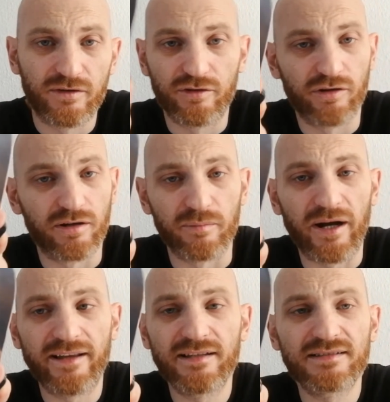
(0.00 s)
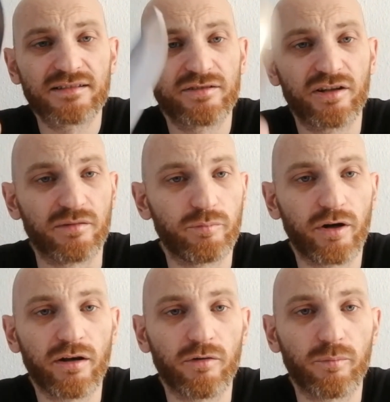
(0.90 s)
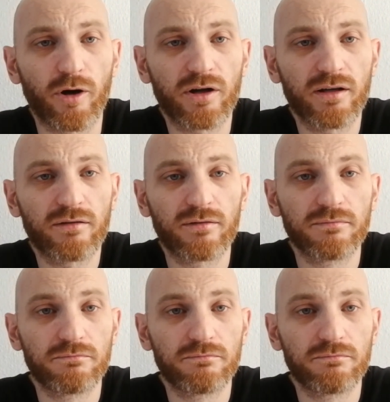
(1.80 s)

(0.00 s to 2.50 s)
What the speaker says: You're gonna buy this, you're gonna put it in your pocket,